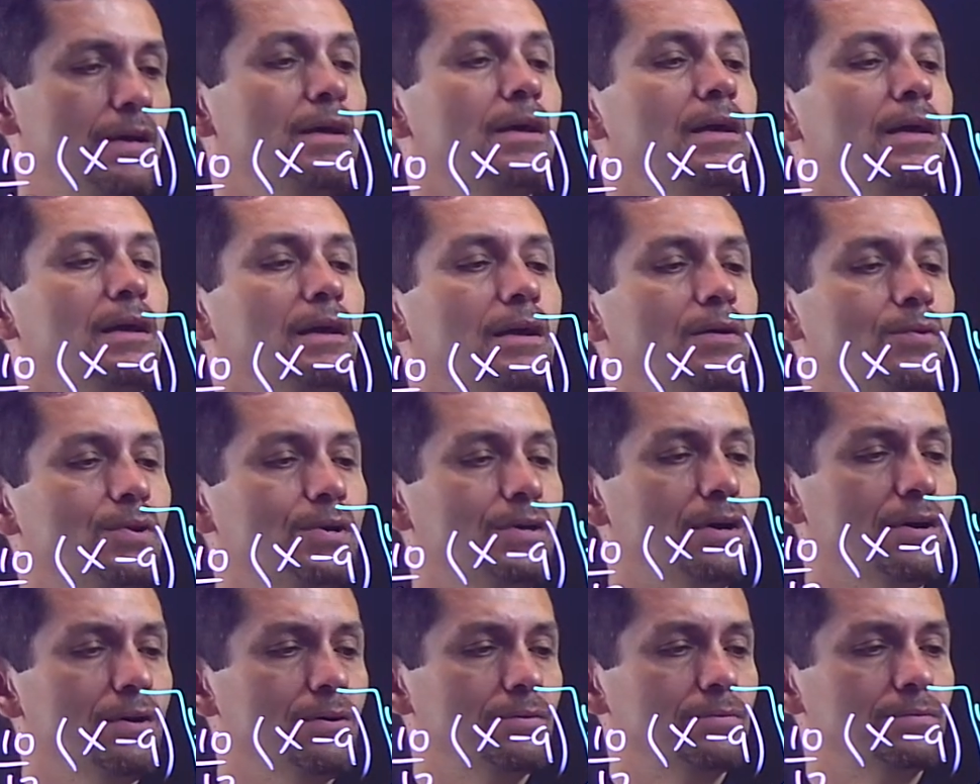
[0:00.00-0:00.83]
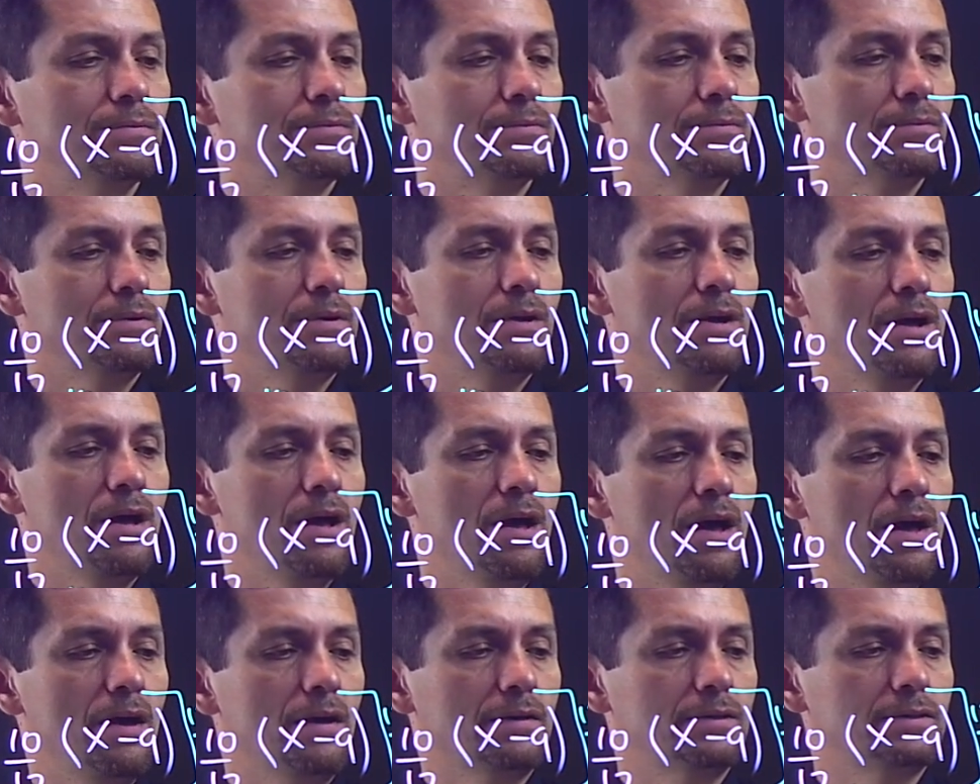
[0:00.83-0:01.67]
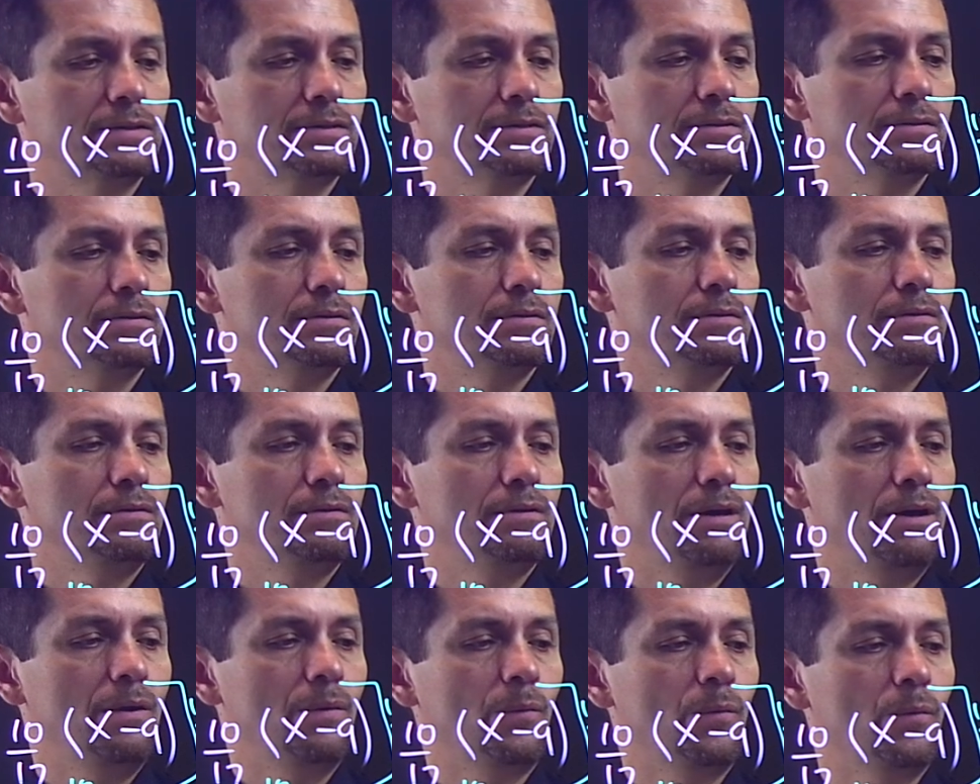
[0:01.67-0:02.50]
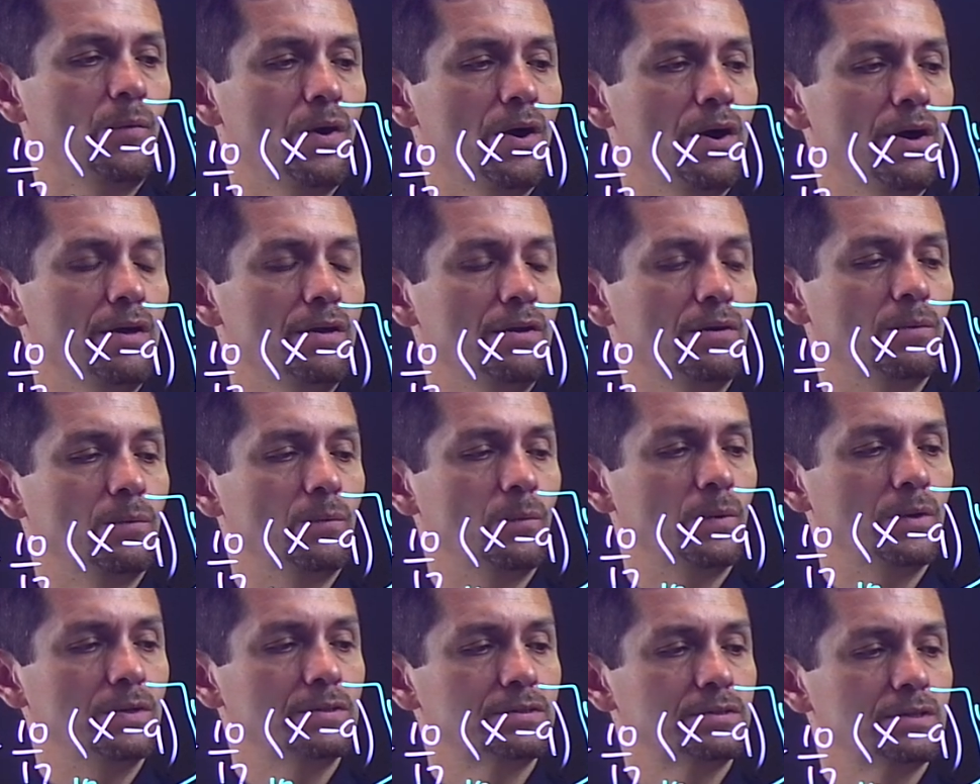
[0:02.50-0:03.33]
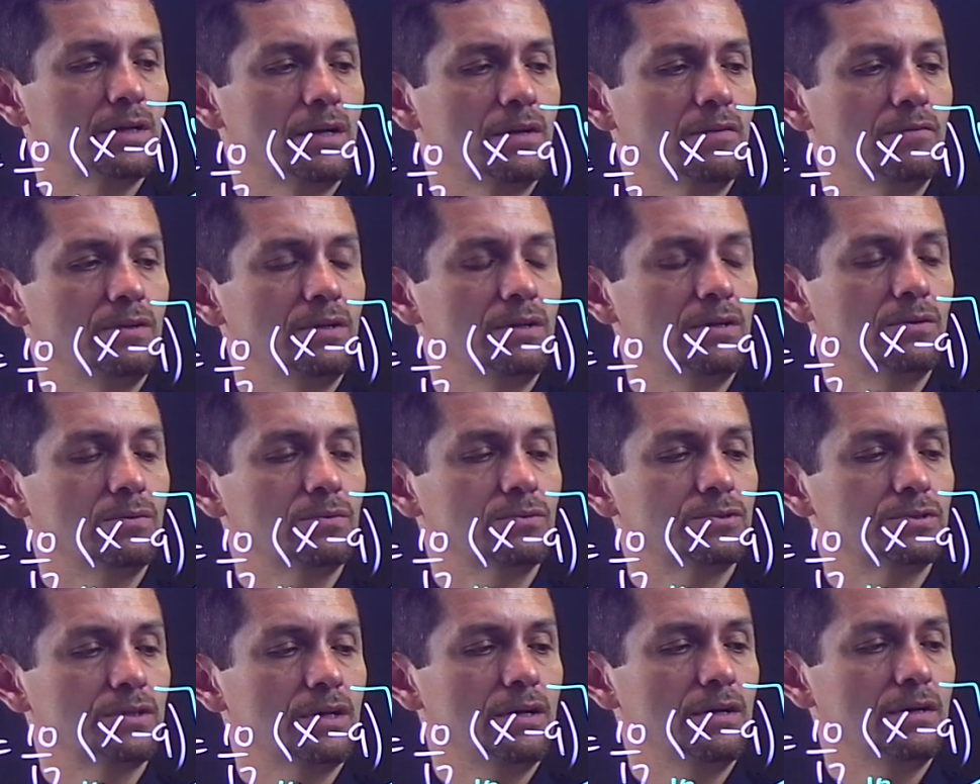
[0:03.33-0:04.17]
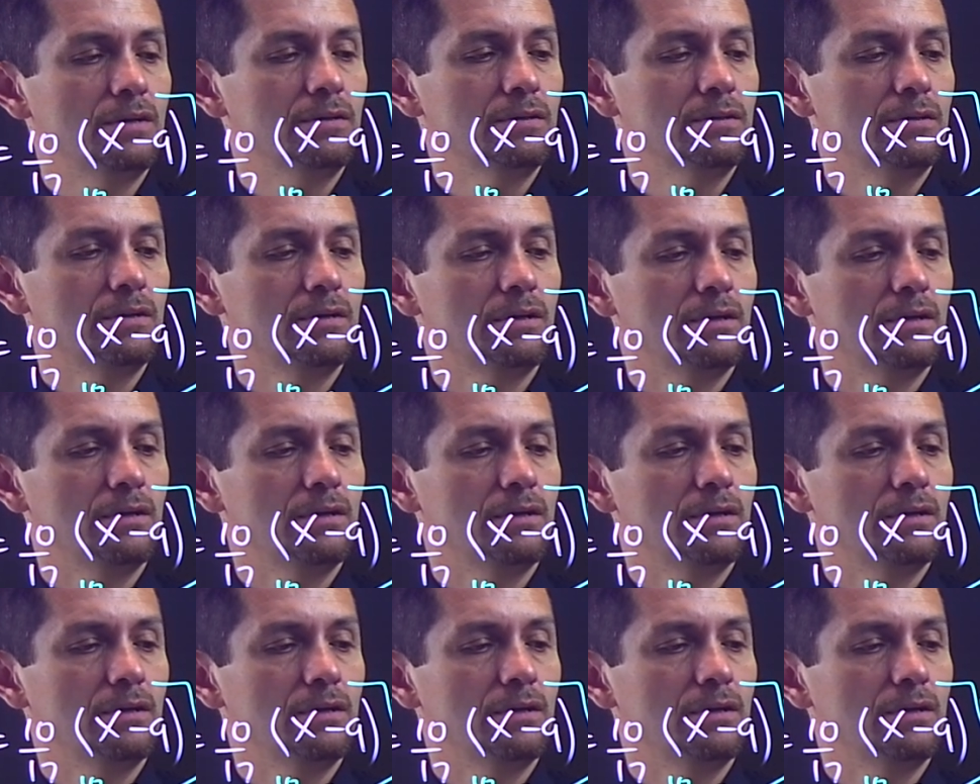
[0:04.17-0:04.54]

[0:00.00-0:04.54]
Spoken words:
Here we go. X and y on one side of the equal sign.